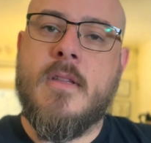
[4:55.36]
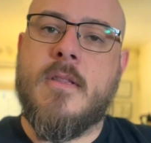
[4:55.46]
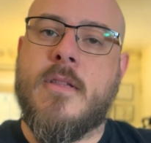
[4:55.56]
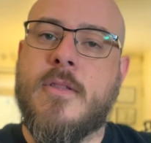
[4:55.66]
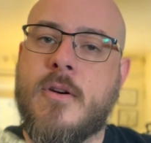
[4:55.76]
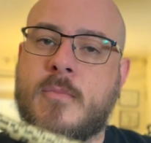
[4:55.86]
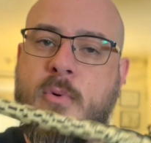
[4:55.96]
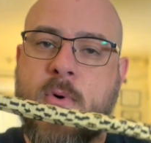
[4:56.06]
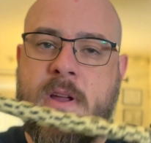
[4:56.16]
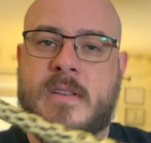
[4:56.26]
The third
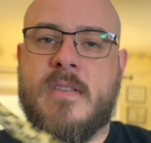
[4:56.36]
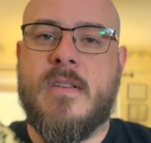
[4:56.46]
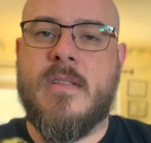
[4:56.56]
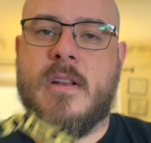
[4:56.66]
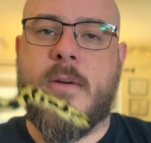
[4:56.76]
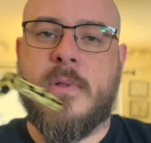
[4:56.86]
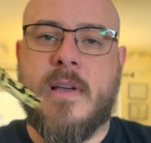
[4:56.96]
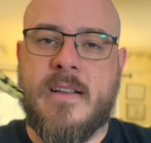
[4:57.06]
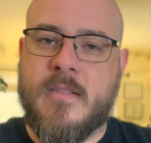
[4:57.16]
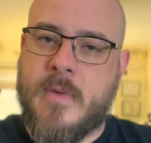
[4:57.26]
point that I would
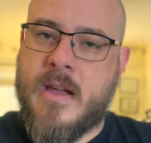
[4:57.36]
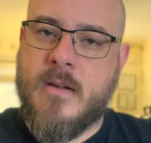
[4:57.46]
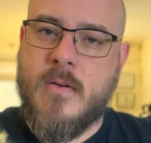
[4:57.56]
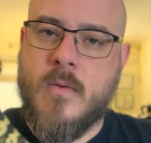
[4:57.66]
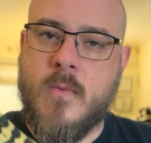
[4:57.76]
like to make,